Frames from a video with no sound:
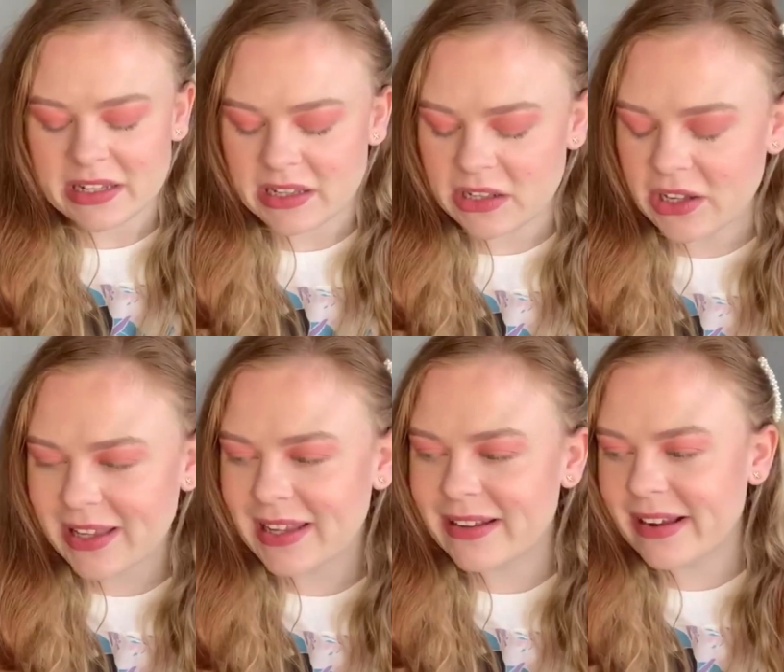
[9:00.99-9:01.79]

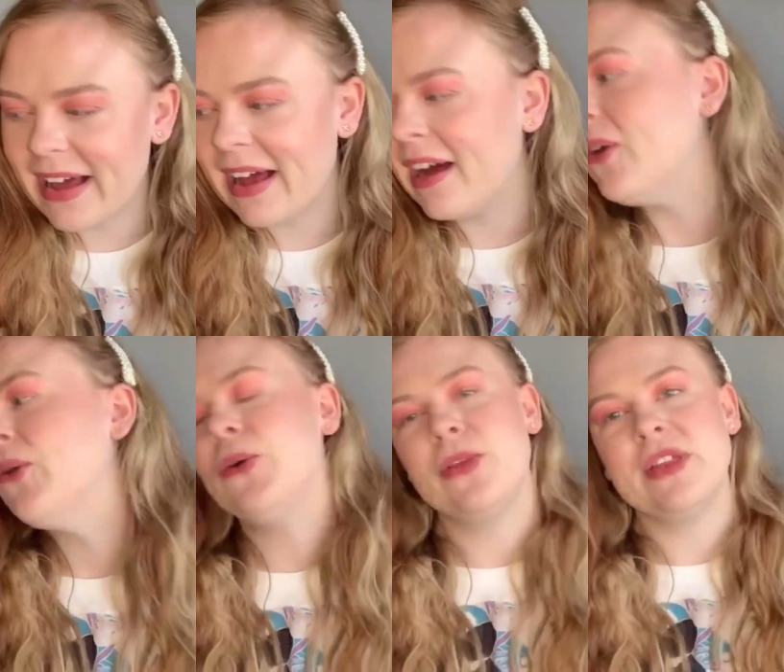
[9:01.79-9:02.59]
looking at
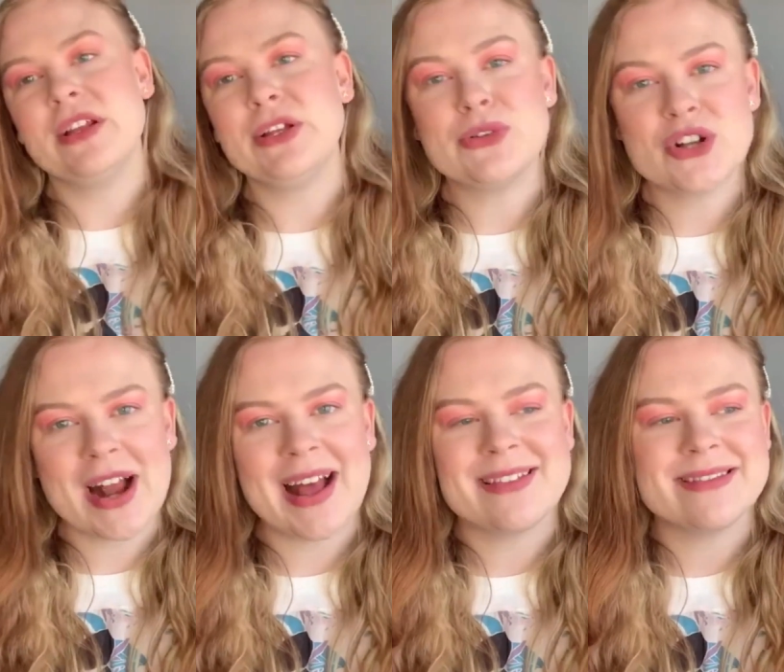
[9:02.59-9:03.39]
all the new
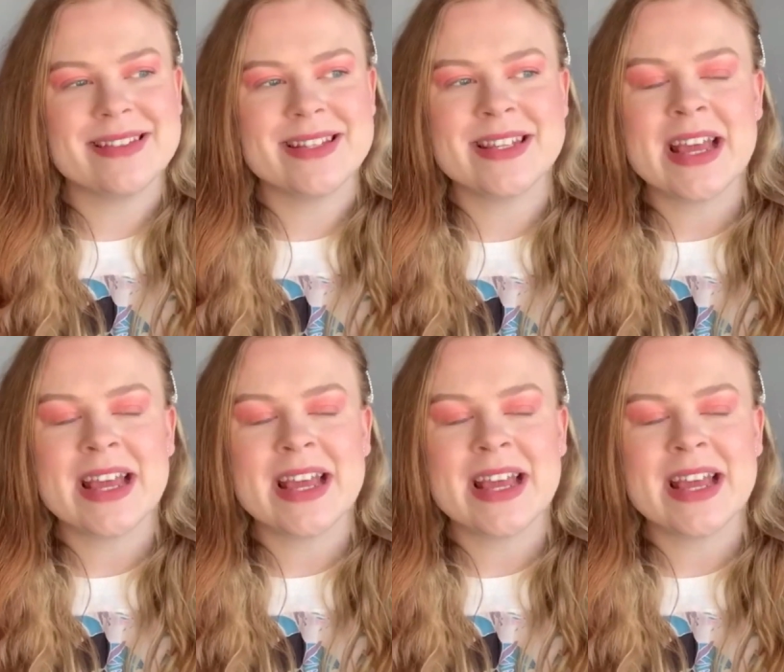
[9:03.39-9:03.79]
trends.